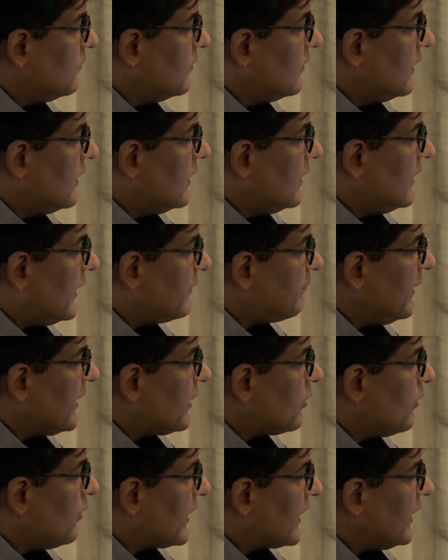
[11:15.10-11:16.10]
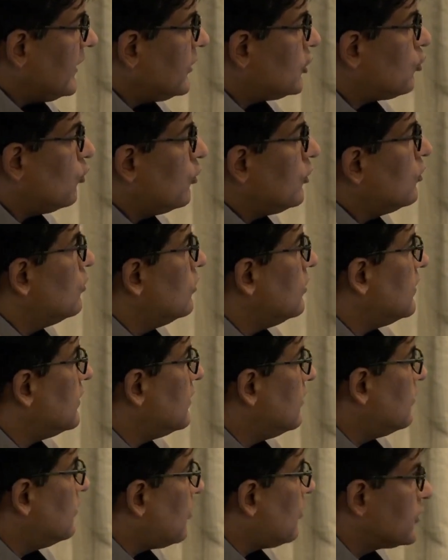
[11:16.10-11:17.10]
let me quickly show you
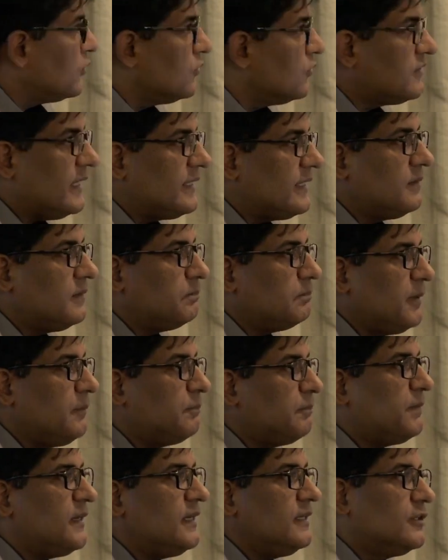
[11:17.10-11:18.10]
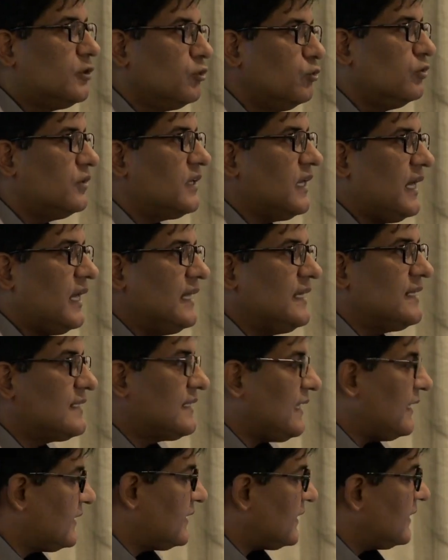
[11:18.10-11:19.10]
what you said. People do realize
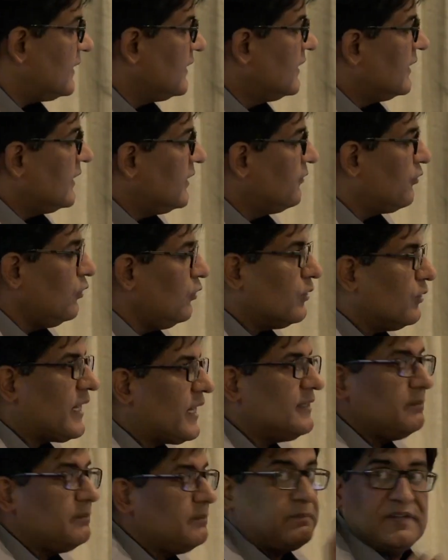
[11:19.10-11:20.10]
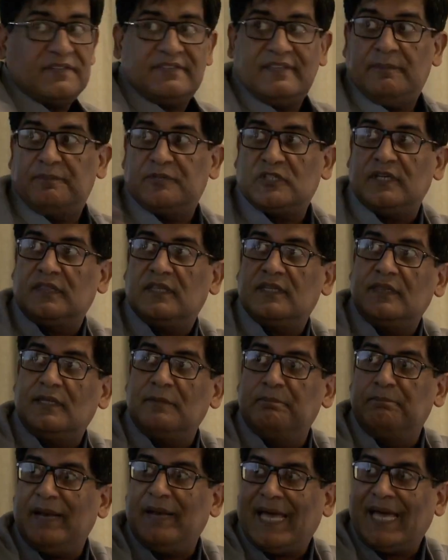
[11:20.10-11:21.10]
that. If you look at the perception, the
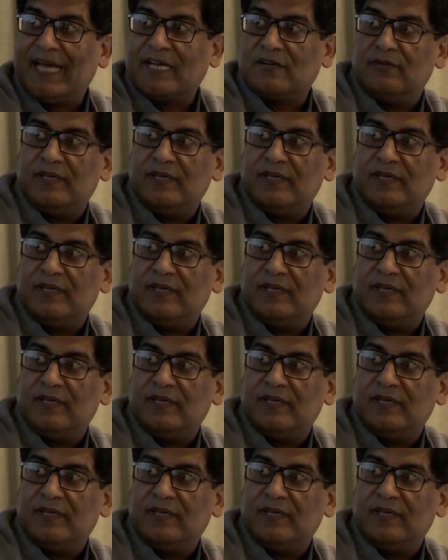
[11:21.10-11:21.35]
black one